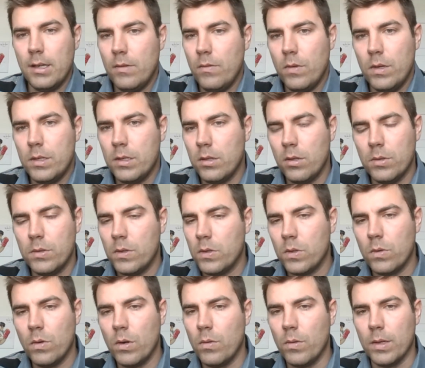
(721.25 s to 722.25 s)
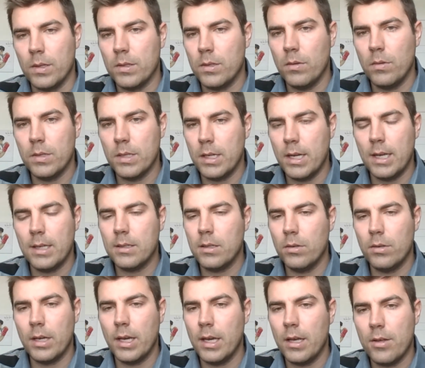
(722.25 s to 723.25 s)
was close to square one, so it was a nice
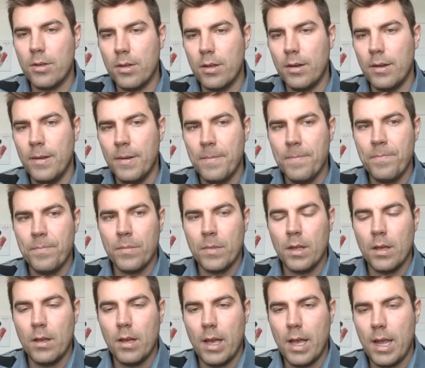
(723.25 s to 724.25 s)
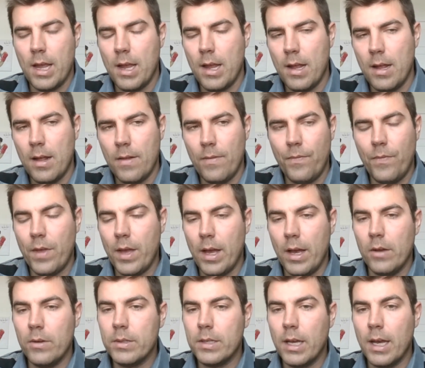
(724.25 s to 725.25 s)
location, and the
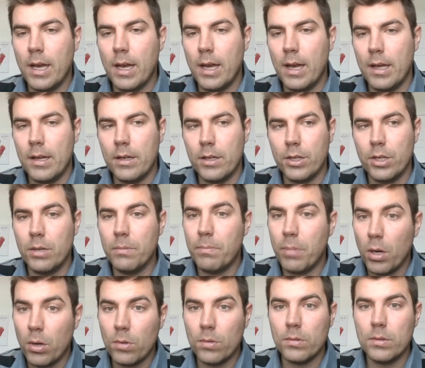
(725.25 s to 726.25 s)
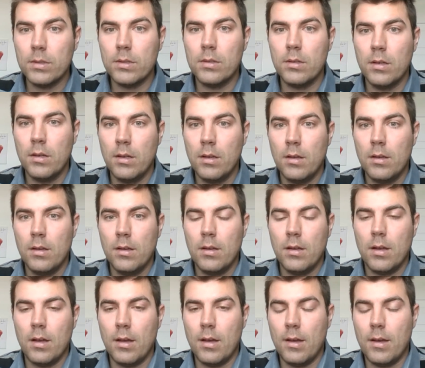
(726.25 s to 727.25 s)
house had good bones,
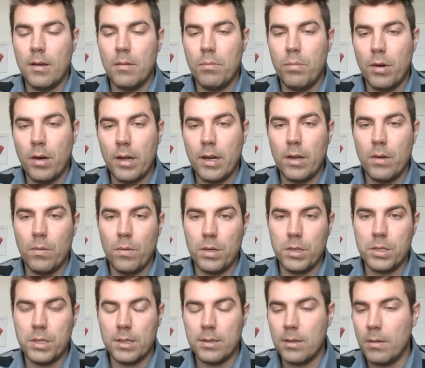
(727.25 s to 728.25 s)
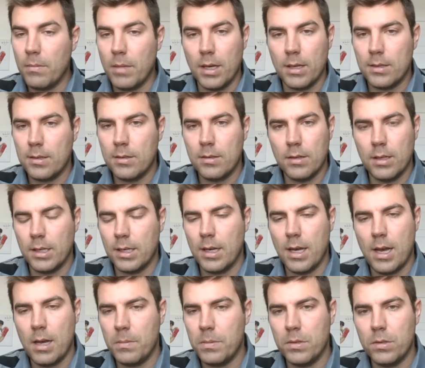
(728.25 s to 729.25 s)
but it was just a mess, like an
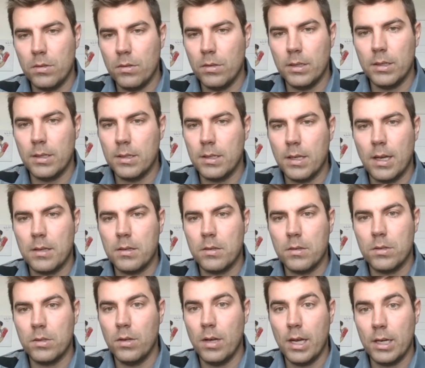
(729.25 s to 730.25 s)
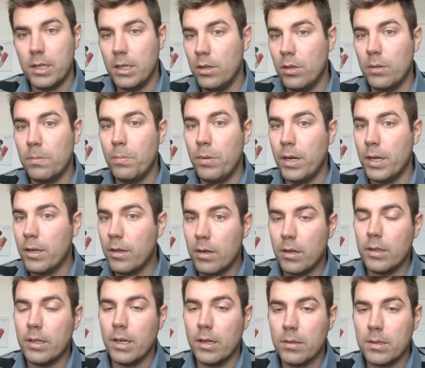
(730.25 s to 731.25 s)
absolute disaster. So it actually looked pretty good on
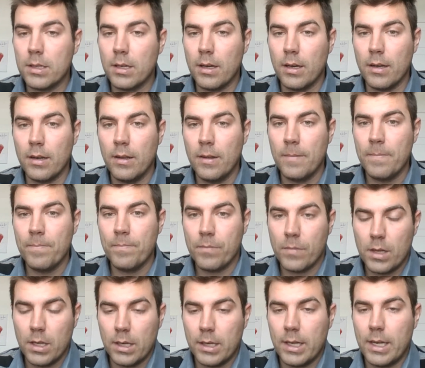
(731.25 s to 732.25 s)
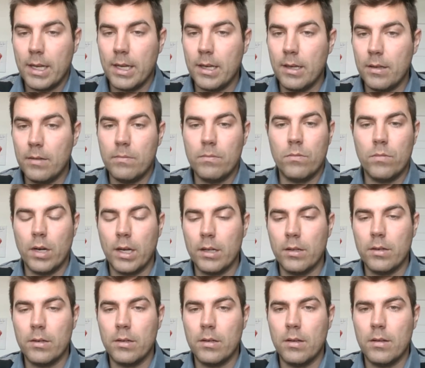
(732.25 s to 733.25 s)
the outside, like any
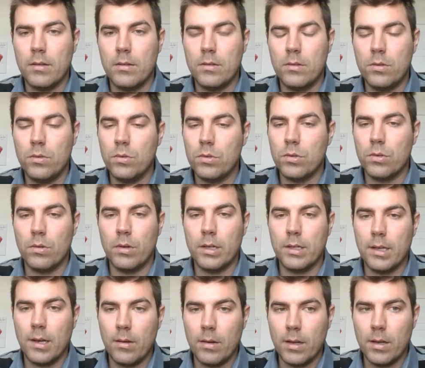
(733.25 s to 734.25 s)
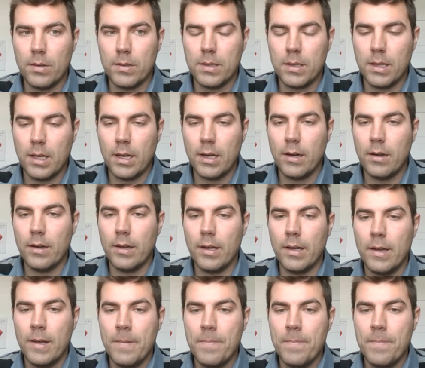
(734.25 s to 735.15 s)
regular two-story townhouse in that area,